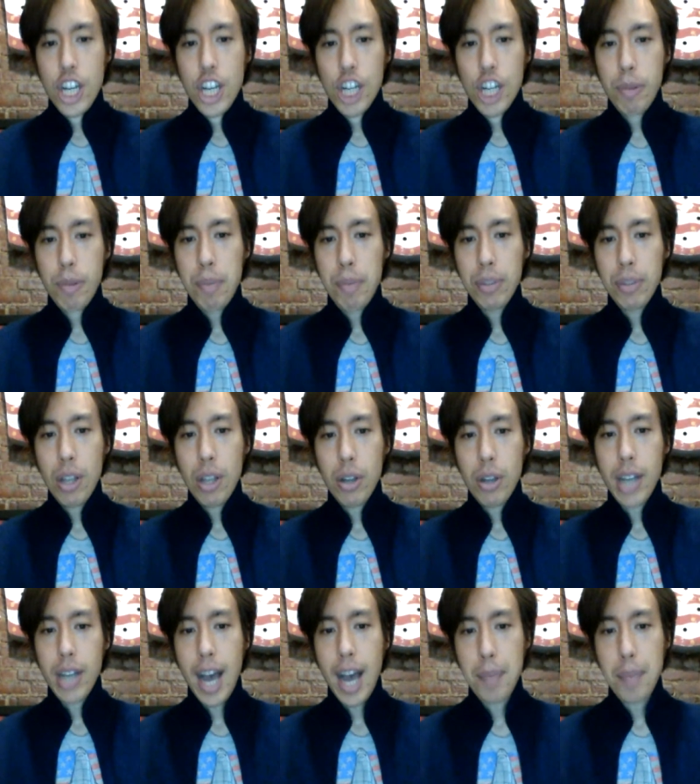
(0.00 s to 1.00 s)
Do people
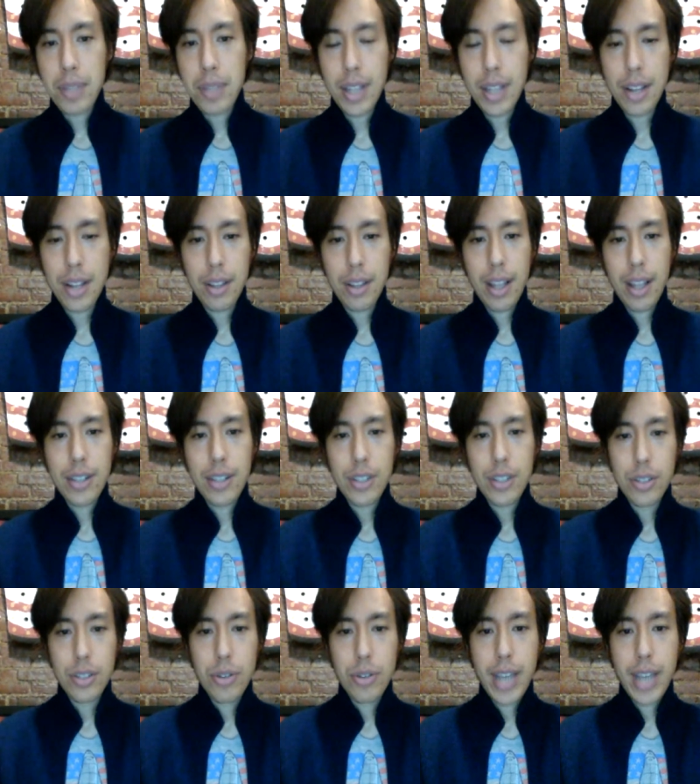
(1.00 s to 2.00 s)
know cops in the Netherlands
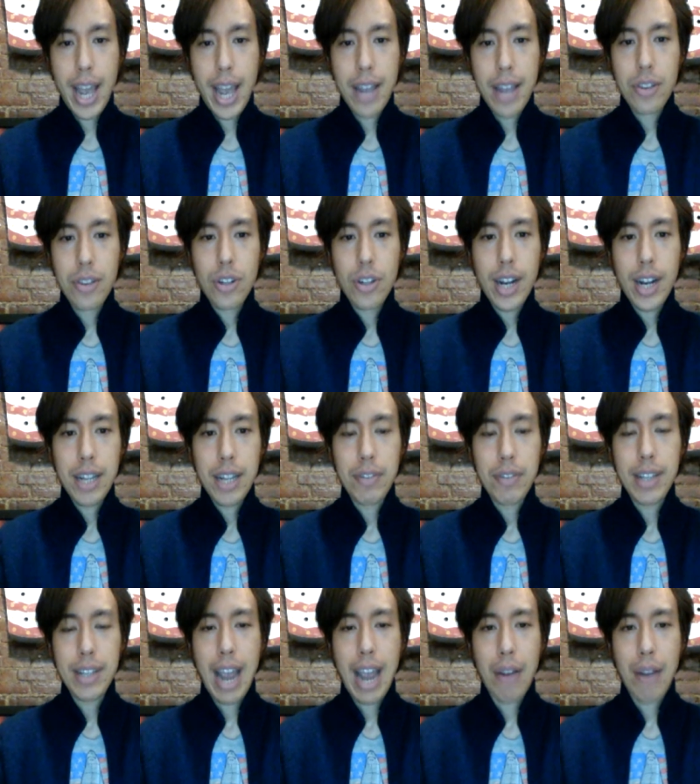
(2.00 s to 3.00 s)
and UK do not
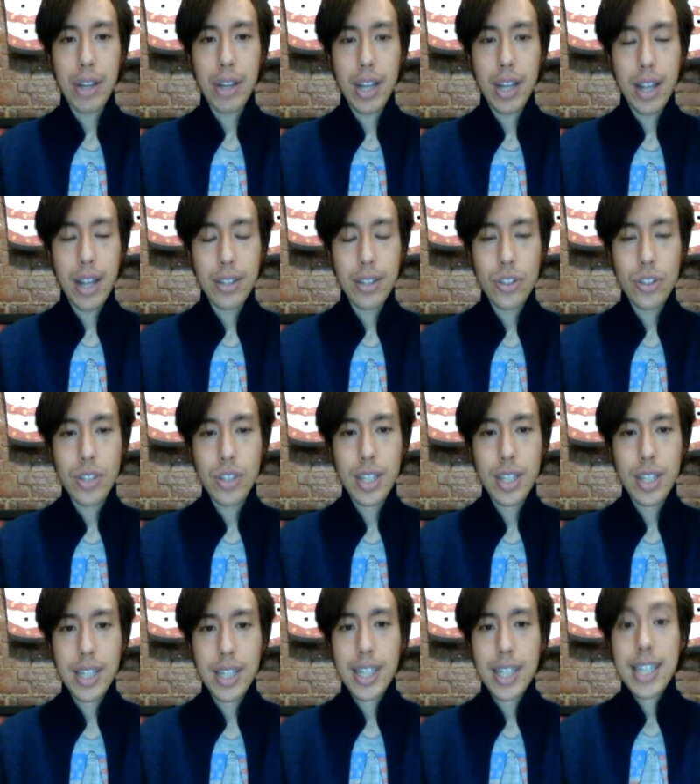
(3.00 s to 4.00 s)
even carry guns?
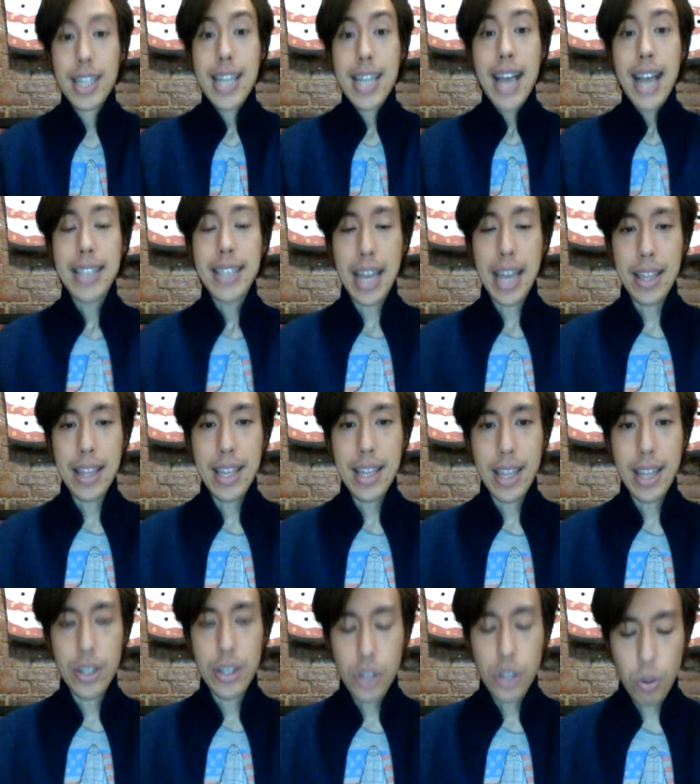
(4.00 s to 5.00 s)
Yes, I think
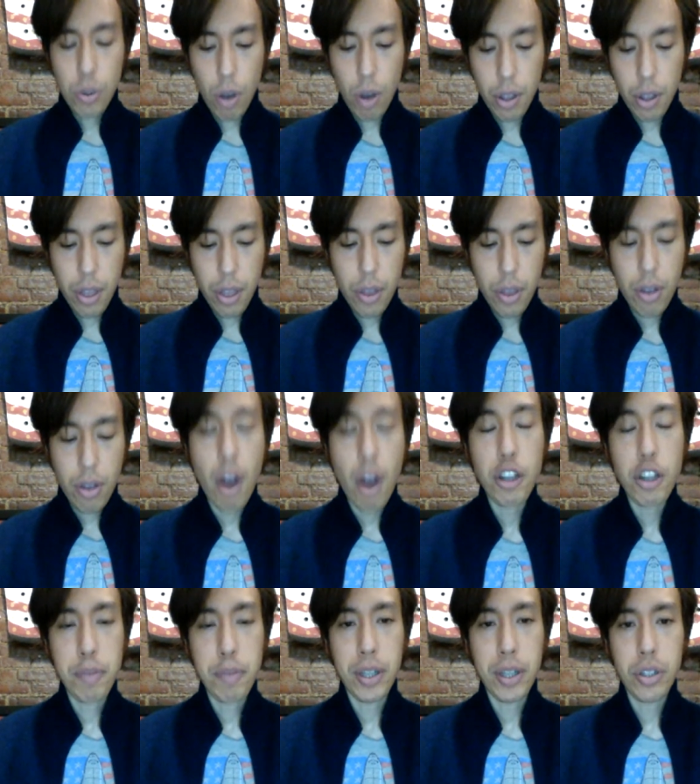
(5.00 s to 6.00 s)
they do, although there are
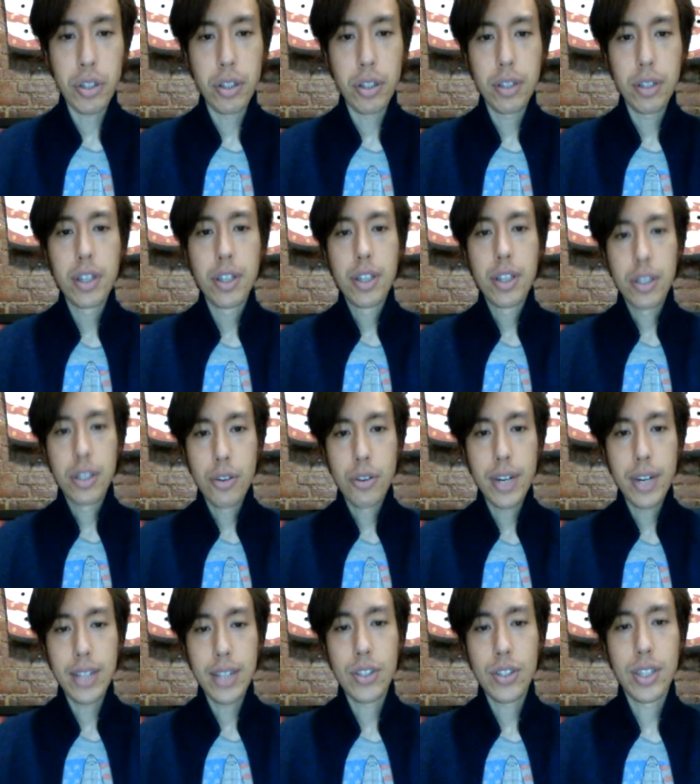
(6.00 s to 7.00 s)
special
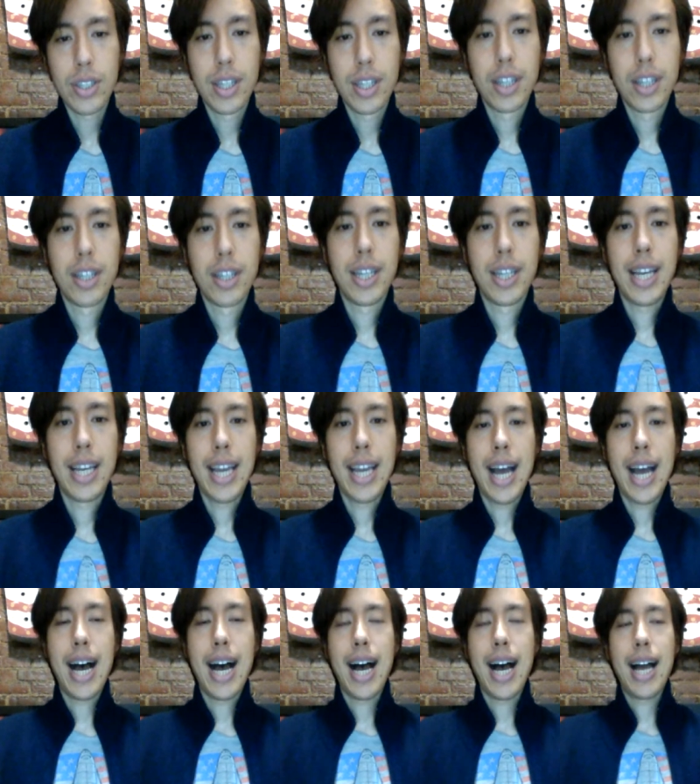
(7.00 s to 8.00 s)
units
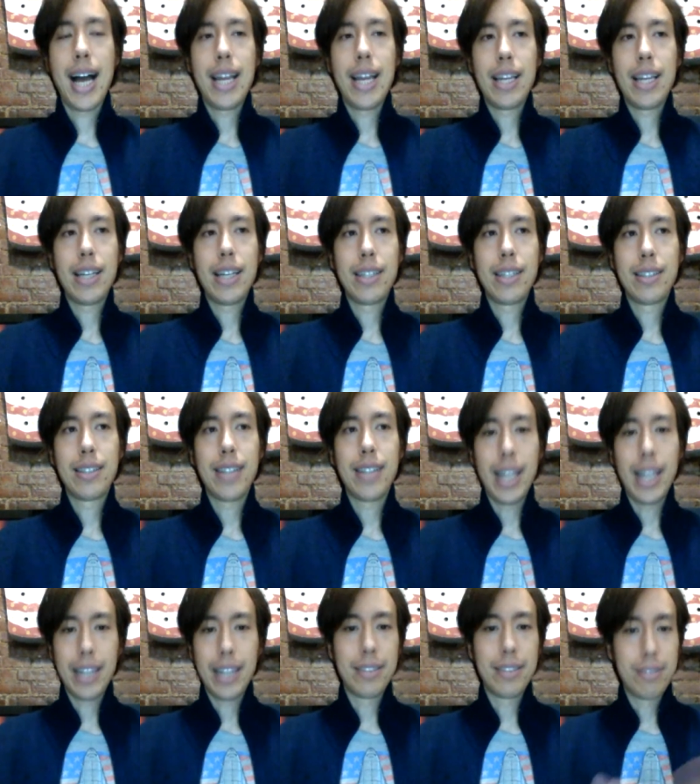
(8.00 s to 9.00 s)

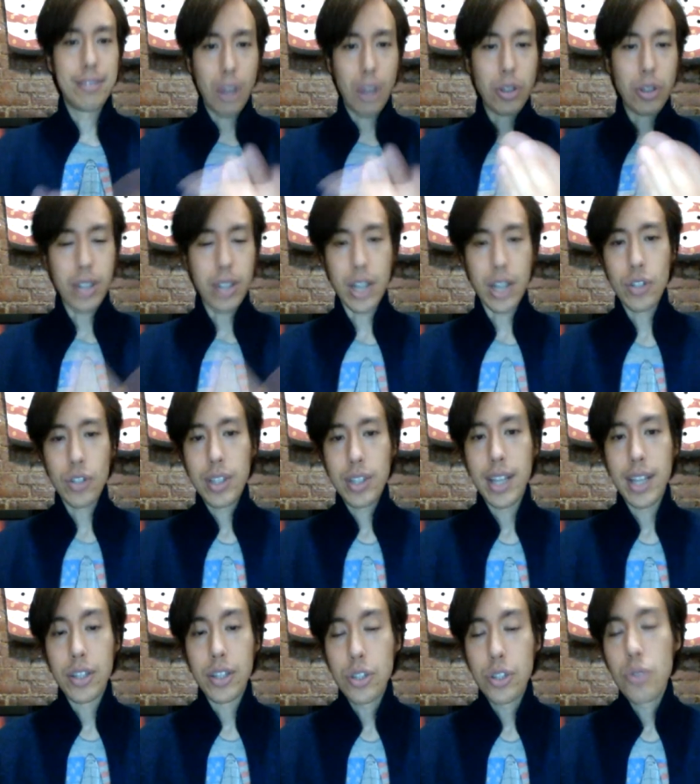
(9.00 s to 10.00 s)
in those countries
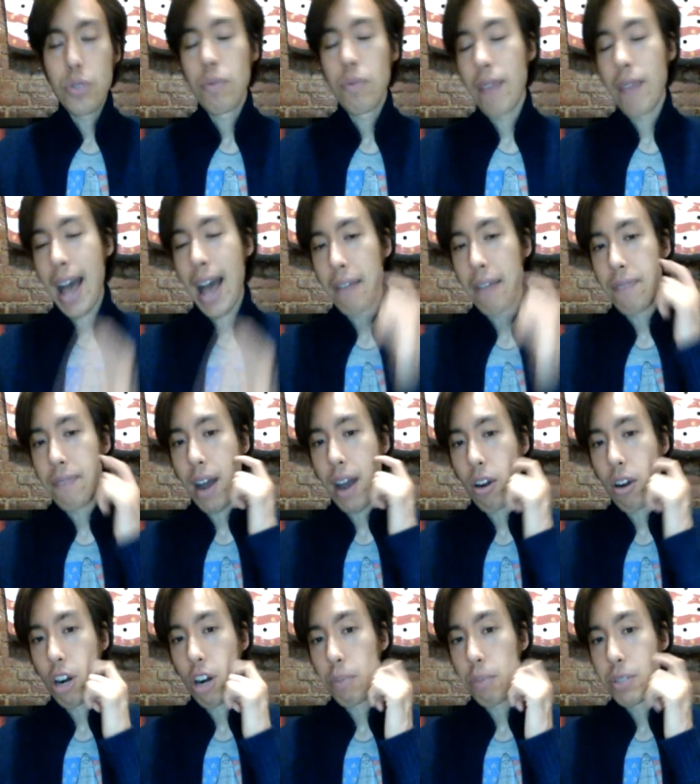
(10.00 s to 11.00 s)
that do have
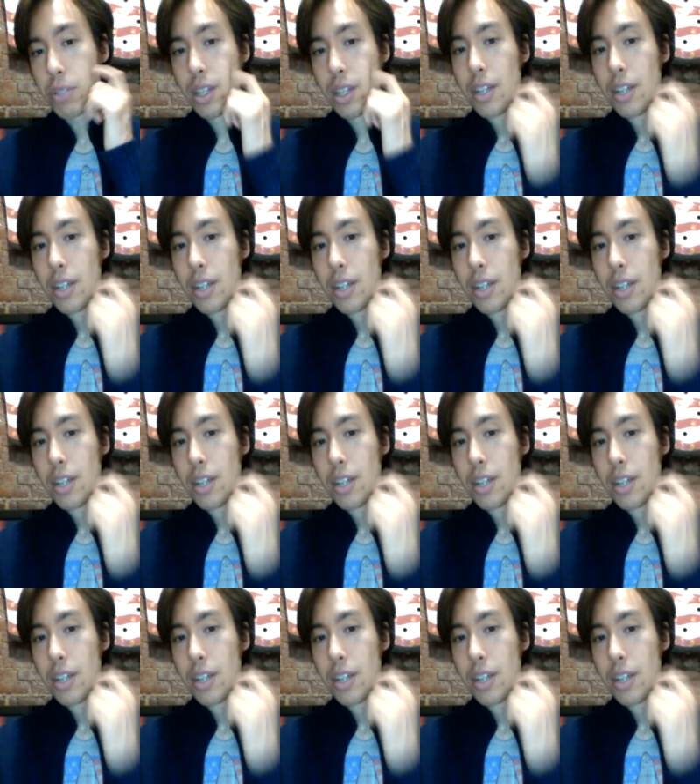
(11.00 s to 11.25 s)
firearms.